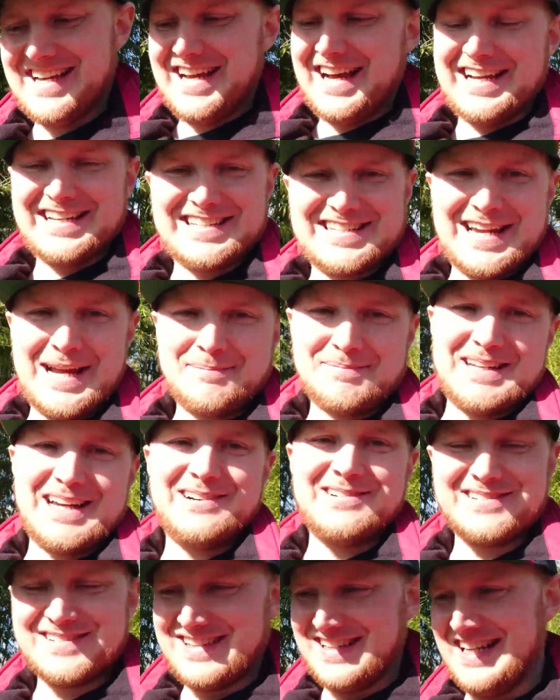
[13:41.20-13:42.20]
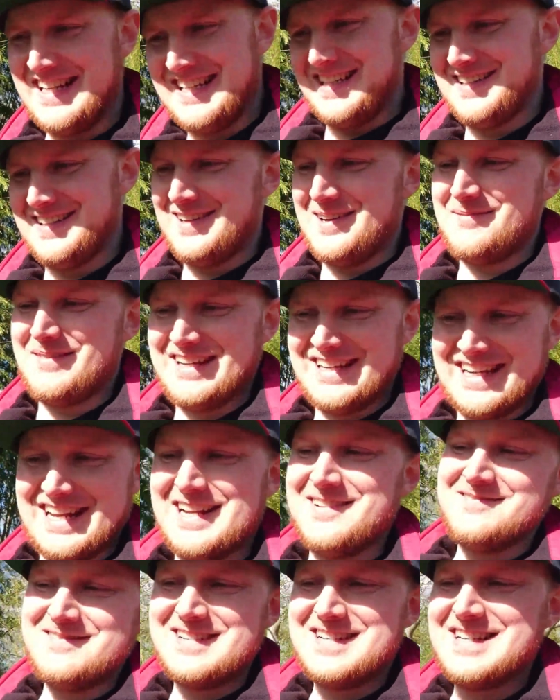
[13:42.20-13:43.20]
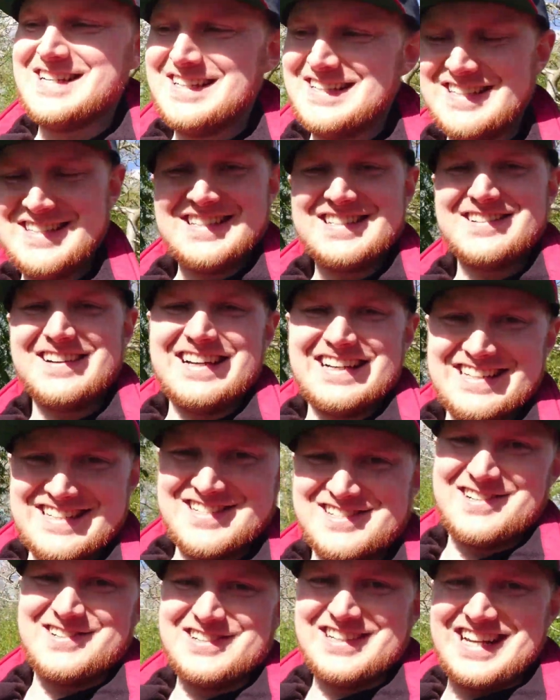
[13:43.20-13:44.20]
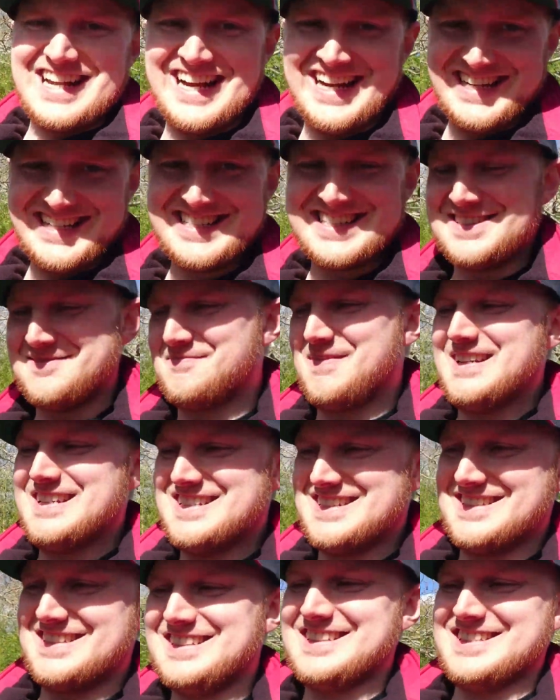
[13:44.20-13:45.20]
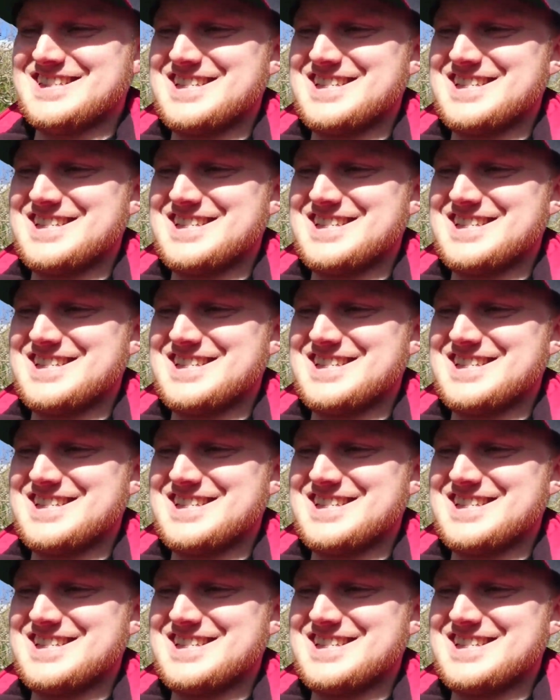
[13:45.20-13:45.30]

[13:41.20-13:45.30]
I tapped out of my game, so I can show you guys basically the